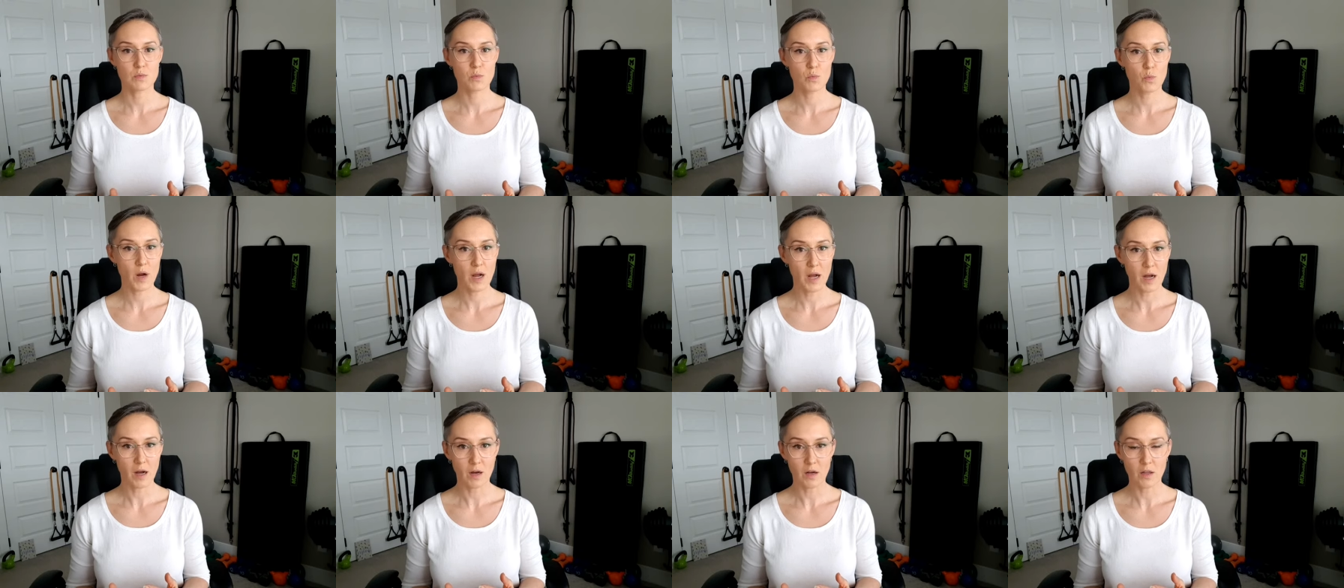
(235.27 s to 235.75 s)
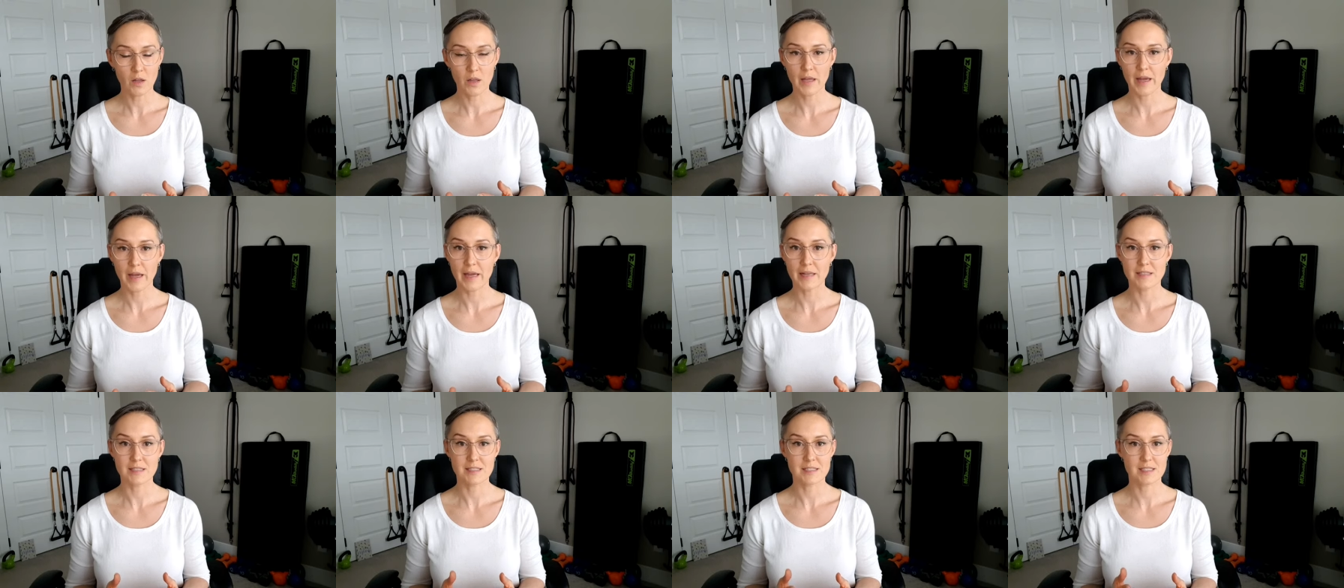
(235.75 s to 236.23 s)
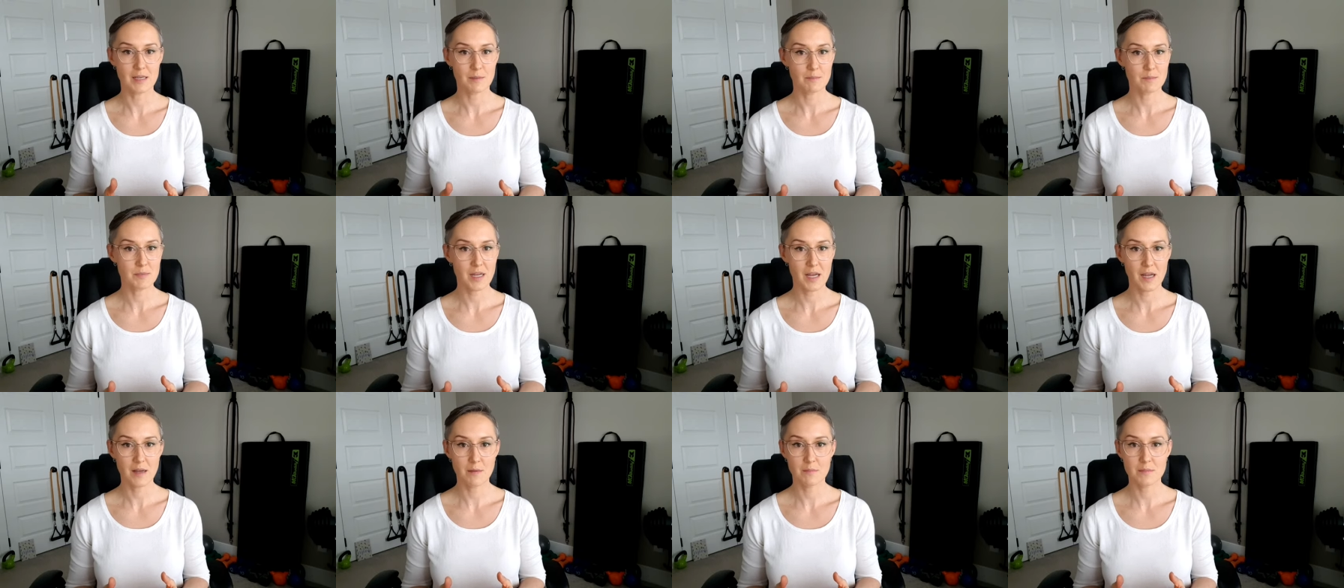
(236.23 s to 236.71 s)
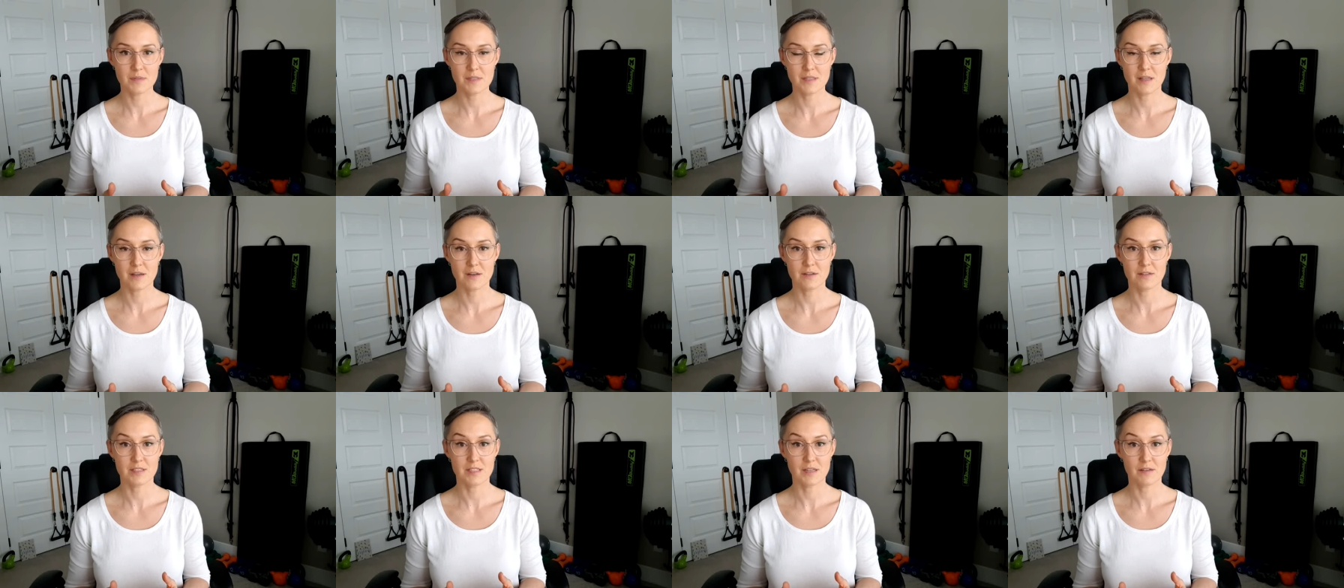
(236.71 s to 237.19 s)
swell and sometimes
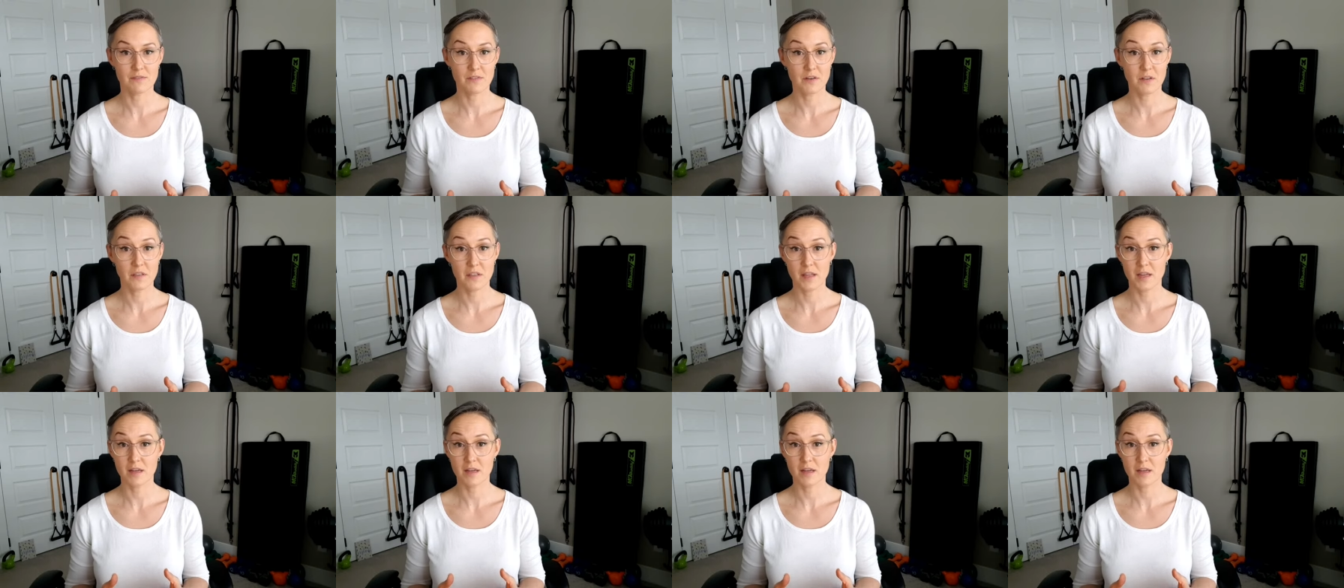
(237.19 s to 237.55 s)
there's different